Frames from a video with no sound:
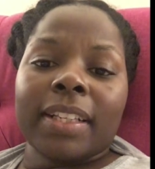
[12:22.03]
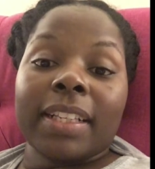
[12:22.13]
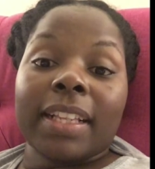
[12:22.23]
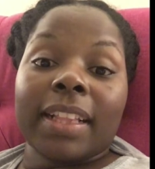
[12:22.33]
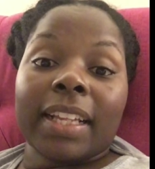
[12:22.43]

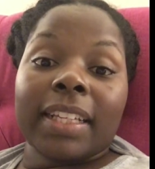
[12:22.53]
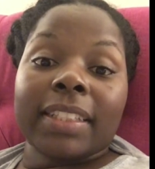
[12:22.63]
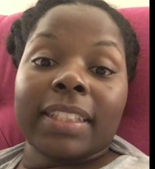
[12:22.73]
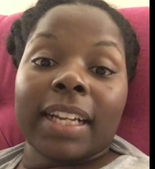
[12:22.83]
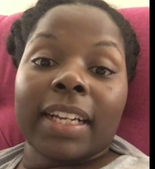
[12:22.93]
the
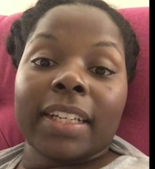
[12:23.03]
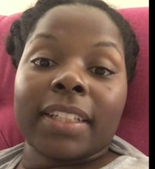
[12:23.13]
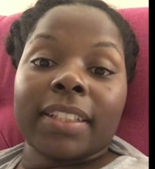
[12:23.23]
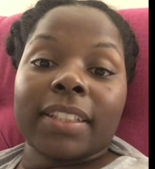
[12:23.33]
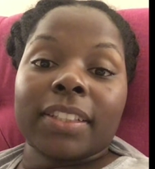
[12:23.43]
things that
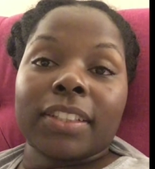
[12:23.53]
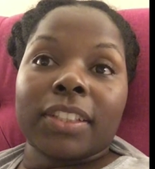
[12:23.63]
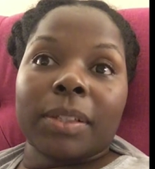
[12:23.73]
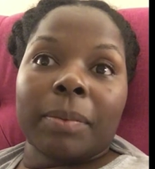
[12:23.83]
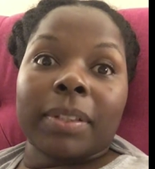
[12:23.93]

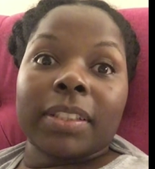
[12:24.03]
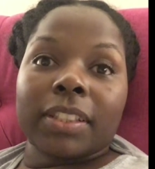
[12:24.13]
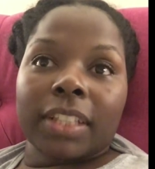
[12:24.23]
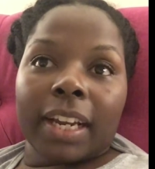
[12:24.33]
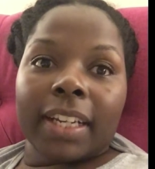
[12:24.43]
she wants to
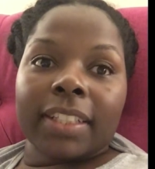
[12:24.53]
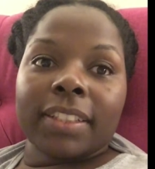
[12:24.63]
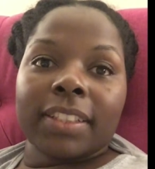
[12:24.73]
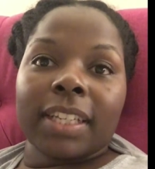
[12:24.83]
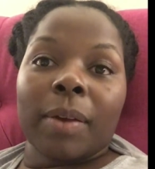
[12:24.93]

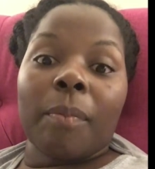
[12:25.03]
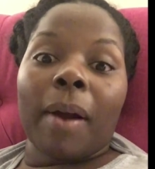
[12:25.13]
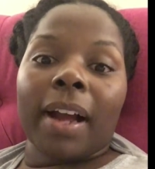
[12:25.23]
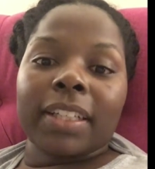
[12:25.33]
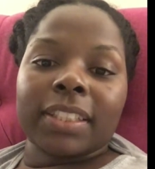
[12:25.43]
change and
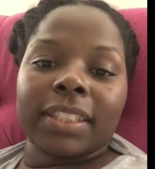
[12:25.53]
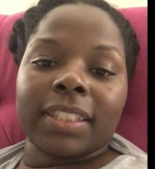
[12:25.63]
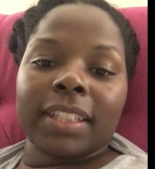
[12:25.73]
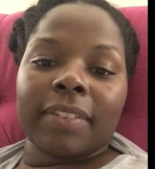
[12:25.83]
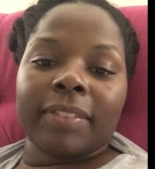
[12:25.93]
why she's
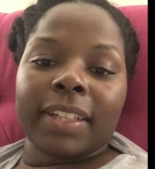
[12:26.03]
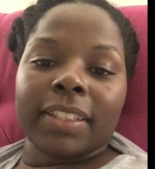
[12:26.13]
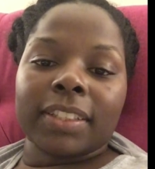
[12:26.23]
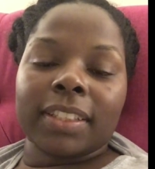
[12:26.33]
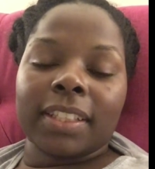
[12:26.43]
done
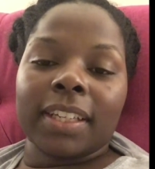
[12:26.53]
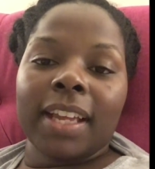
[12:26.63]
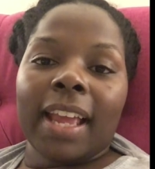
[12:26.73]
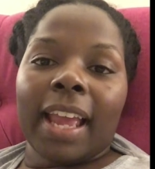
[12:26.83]
VSG.